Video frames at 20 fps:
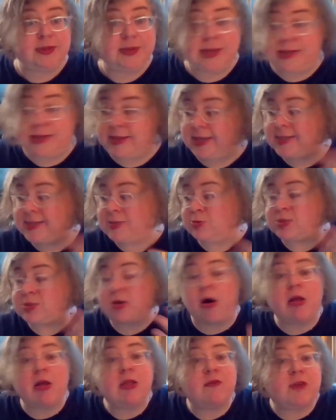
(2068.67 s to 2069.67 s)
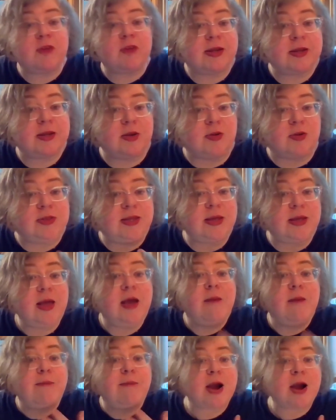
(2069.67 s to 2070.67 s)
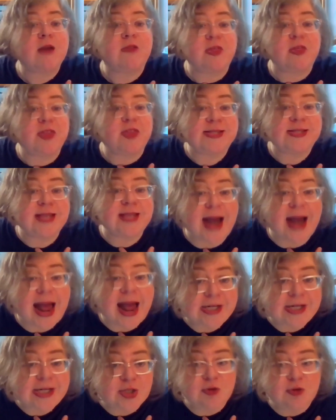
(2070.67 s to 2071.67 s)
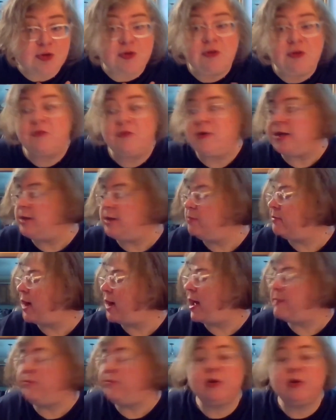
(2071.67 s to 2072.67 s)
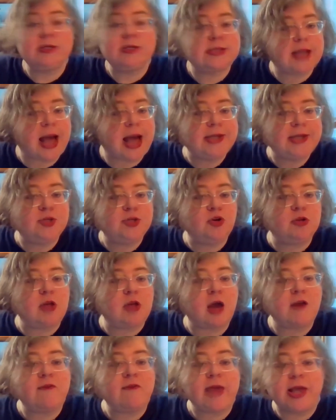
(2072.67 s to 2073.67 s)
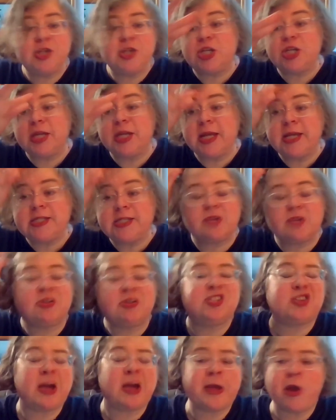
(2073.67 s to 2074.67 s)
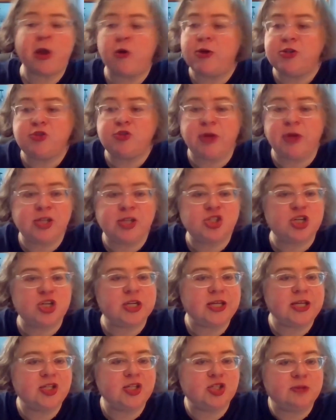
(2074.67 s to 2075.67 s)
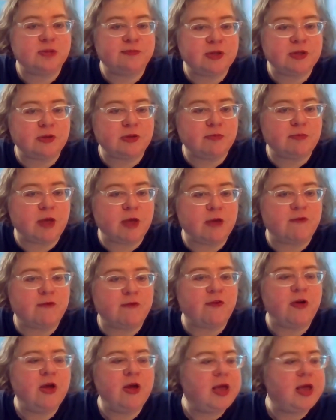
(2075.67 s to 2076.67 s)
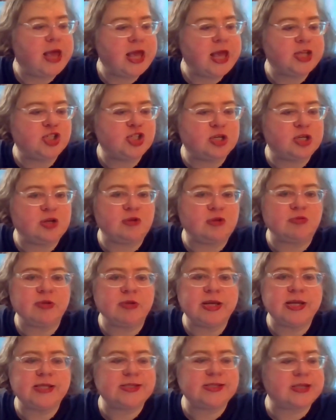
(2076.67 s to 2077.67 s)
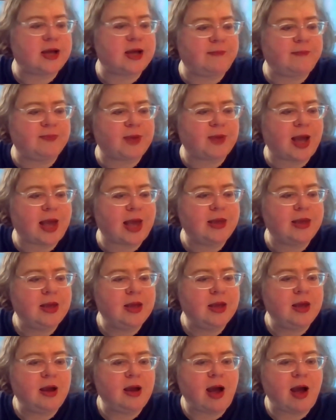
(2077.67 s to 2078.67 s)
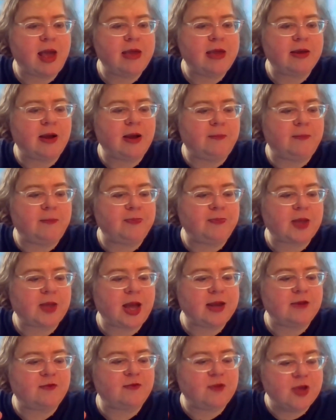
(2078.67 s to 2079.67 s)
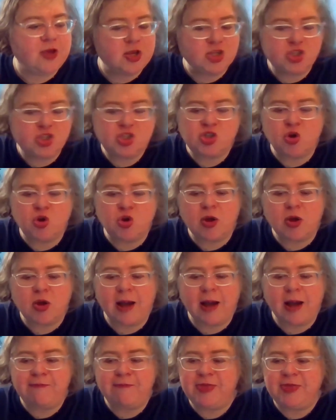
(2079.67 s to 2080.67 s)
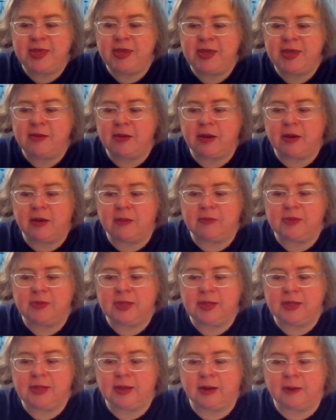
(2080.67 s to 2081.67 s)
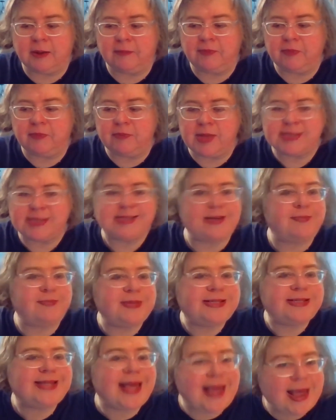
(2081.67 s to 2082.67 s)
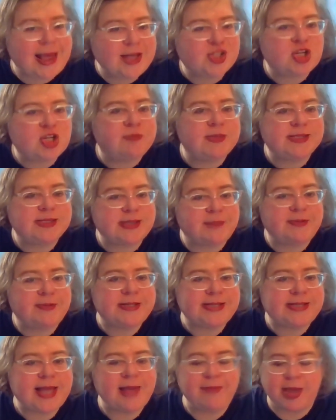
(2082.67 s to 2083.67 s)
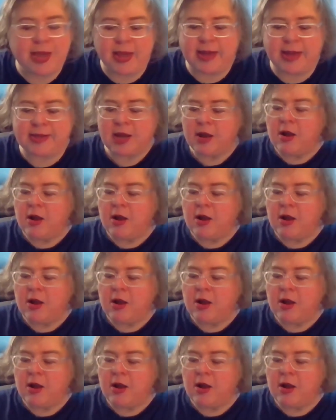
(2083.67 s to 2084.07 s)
this was all of it. You know, the, part of the things that I do in my books, I do a lot of ancient history. So I go into ancient Egypt, mm, ancient Greece. Um, I I um, kind of soak up the uh, the um, Mesopotamia, ancient Mesopotamia, and